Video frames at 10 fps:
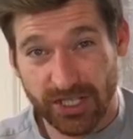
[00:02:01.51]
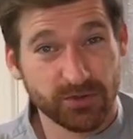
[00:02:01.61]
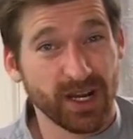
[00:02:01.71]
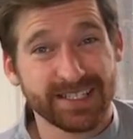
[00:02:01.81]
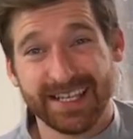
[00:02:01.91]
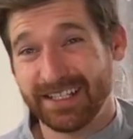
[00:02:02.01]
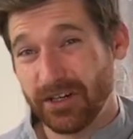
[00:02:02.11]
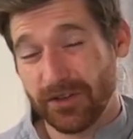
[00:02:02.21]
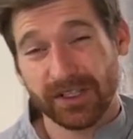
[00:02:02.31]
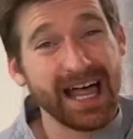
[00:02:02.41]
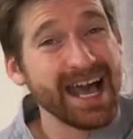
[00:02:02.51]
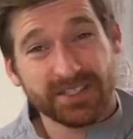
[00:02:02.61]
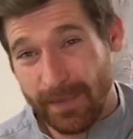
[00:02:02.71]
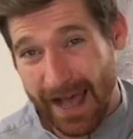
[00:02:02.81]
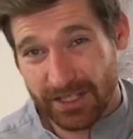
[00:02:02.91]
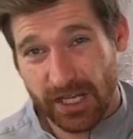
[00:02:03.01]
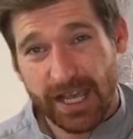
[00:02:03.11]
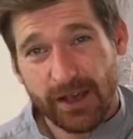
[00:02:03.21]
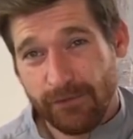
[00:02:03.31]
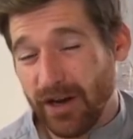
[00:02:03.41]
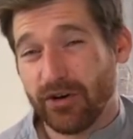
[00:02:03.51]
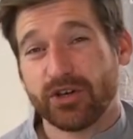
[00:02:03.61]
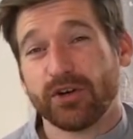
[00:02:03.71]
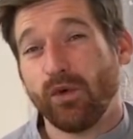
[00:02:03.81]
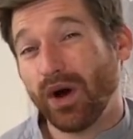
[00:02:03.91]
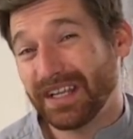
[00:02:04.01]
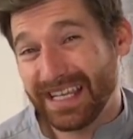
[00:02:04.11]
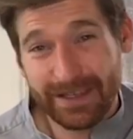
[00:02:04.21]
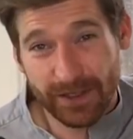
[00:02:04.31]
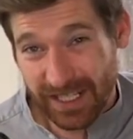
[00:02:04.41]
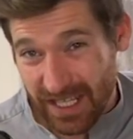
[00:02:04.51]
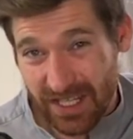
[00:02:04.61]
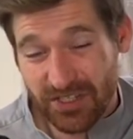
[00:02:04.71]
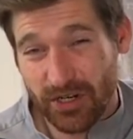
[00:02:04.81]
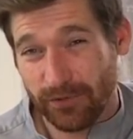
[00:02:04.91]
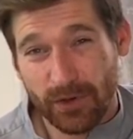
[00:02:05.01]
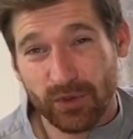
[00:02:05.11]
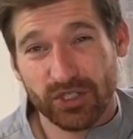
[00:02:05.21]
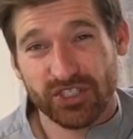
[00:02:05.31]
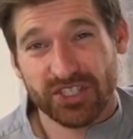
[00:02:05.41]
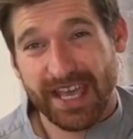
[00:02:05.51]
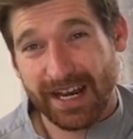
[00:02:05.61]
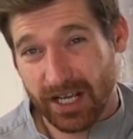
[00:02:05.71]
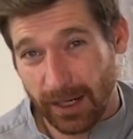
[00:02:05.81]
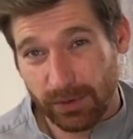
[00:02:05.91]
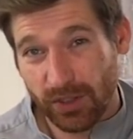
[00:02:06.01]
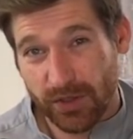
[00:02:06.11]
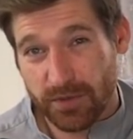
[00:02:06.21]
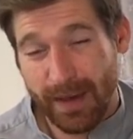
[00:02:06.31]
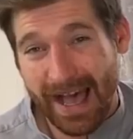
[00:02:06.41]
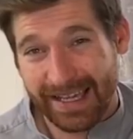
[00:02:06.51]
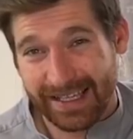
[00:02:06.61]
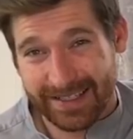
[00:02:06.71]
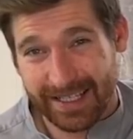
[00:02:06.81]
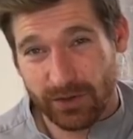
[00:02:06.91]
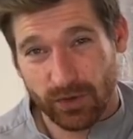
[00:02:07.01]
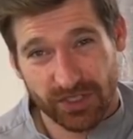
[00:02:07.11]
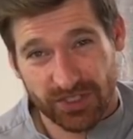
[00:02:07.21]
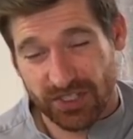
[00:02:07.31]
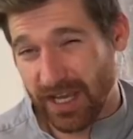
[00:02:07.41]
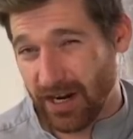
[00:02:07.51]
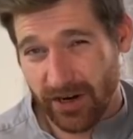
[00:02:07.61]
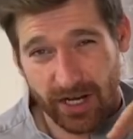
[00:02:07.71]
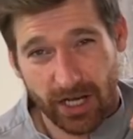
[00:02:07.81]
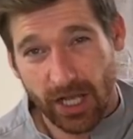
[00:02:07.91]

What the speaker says: That's why I said, the last match, Federer could have won even easier if he would have just got a couple of those backhands in and would have scared